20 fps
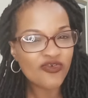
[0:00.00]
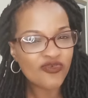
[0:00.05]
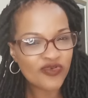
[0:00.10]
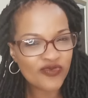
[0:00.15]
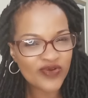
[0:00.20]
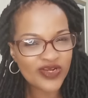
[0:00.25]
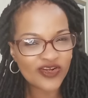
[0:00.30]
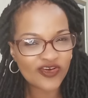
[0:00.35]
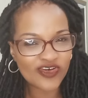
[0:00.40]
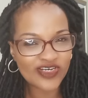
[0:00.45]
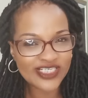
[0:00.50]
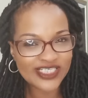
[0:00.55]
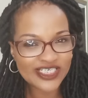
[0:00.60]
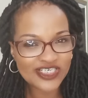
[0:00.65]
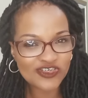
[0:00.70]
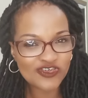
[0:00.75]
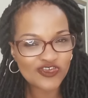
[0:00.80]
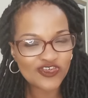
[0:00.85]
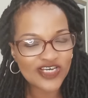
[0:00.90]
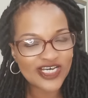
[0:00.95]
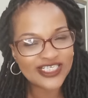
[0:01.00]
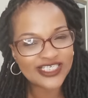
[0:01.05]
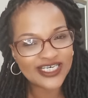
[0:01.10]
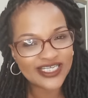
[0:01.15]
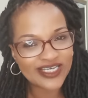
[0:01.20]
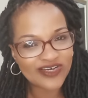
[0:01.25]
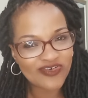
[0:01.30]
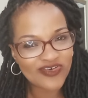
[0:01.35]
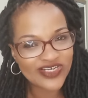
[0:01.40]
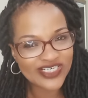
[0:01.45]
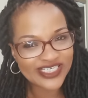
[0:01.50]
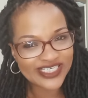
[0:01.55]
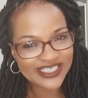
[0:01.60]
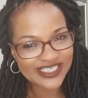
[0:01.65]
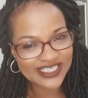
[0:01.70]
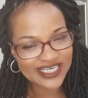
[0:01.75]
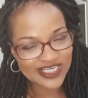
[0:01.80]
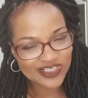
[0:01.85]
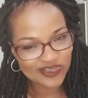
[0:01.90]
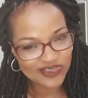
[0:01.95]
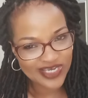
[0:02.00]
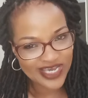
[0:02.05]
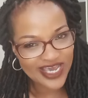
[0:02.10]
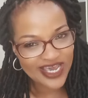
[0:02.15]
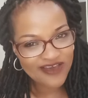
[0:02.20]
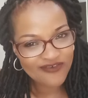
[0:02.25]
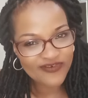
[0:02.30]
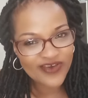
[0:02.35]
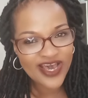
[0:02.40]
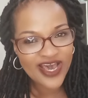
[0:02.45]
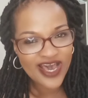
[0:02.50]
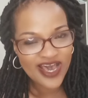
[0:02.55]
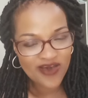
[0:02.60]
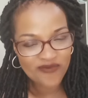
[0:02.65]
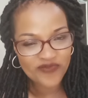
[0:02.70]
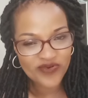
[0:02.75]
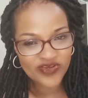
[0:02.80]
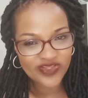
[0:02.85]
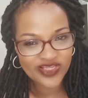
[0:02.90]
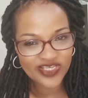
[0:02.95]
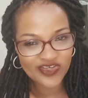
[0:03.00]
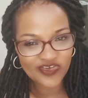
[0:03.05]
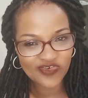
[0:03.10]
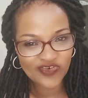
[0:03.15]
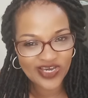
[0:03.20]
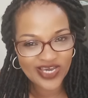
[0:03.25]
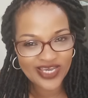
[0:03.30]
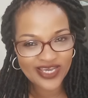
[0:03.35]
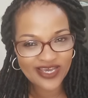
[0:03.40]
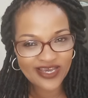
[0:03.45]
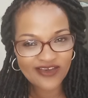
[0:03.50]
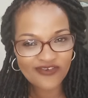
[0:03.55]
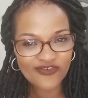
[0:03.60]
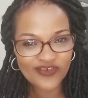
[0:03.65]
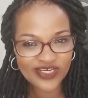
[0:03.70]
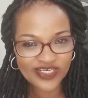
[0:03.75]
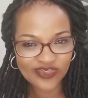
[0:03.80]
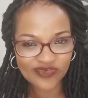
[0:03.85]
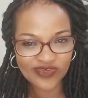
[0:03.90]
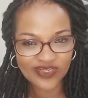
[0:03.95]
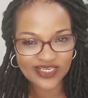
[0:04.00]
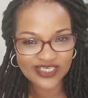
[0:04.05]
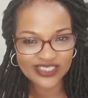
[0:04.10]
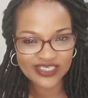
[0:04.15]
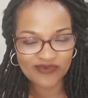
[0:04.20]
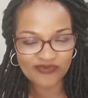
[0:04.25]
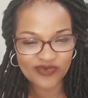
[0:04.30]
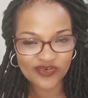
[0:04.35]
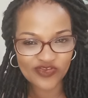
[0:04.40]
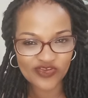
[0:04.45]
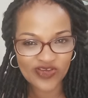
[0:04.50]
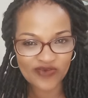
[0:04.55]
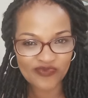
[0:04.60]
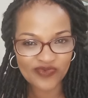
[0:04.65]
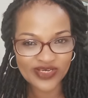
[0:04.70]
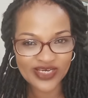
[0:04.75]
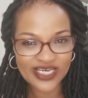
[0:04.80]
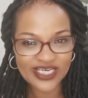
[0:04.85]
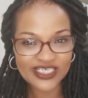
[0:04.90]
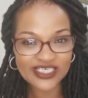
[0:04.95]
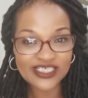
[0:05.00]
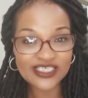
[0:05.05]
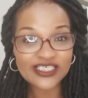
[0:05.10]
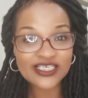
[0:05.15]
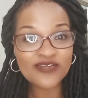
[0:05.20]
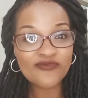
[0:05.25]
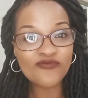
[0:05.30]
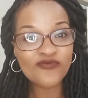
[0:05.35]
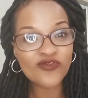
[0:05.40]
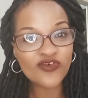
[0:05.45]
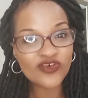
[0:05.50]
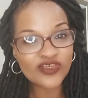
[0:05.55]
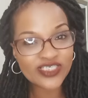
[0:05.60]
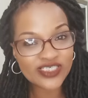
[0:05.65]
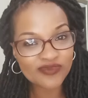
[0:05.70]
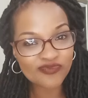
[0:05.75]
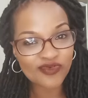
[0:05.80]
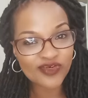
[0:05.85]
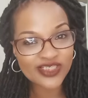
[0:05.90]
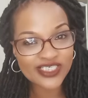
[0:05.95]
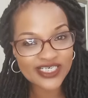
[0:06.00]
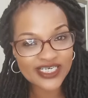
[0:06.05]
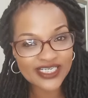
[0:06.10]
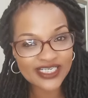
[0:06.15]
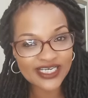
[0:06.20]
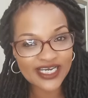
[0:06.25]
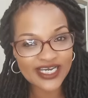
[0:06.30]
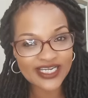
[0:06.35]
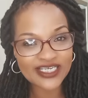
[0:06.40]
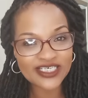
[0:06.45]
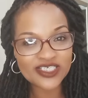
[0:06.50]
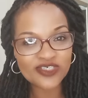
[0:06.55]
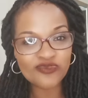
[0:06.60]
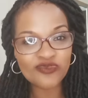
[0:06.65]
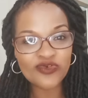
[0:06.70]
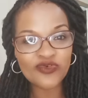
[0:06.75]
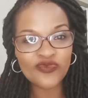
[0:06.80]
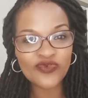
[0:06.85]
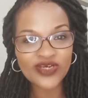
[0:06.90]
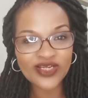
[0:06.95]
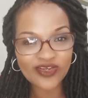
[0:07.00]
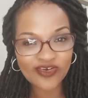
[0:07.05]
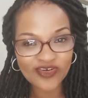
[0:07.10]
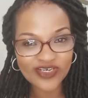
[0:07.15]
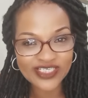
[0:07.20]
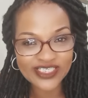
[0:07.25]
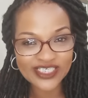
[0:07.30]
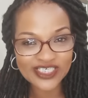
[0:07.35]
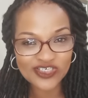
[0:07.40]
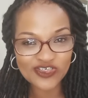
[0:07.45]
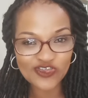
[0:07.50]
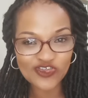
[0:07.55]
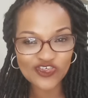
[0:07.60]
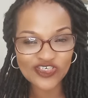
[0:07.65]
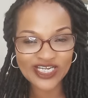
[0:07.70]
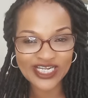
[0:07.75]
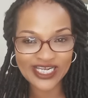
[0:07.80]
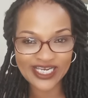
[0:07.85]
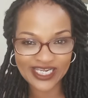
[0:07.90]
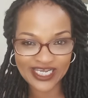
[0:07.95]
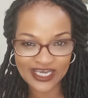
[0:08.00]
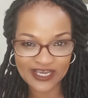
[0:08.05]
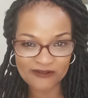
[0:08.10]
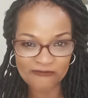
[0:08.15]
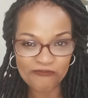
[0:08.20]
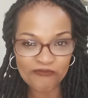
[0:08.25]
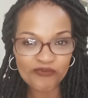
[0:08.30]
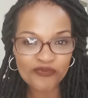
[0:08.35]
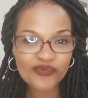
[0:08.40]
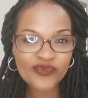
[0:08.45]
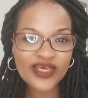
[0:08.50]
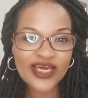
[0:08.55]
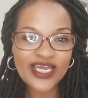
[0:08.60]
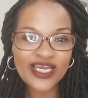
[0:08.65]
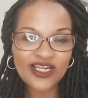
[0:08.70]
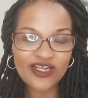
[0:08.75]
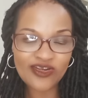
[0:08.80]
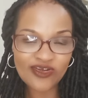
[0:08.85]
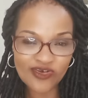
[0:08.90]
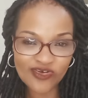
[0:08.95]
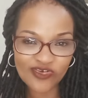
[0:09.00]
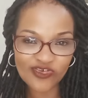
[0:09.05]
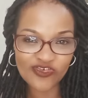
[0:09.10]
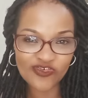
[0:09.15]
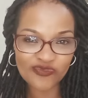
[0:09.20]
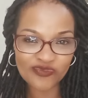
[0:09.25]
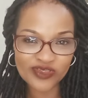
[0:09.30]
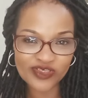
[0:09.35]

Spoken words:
We will continue to answer the questions that you have about the UIF as well as about the applications. And most importantly, honey, we will continue to clear a lot of